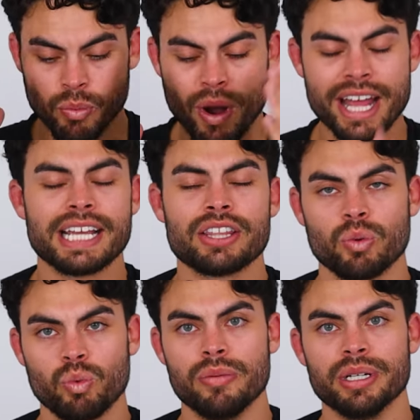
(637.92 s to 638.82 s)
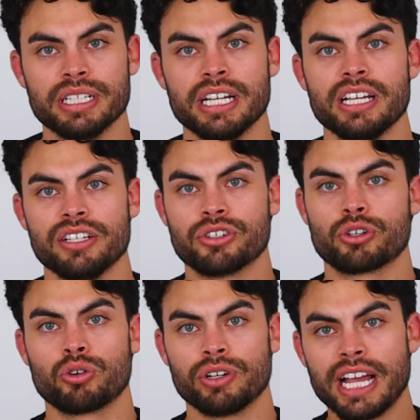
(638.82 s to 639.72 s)
The way to get the woman is to
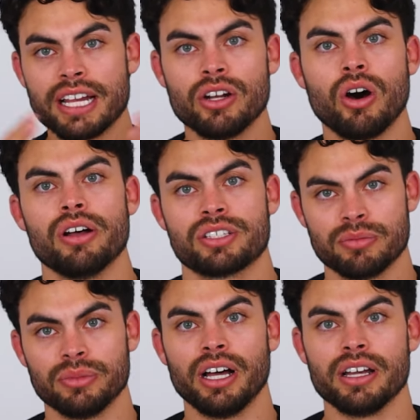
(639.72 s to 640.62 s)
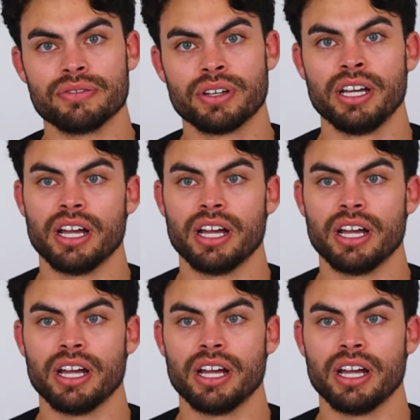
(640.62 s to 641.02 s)
create an awesome life,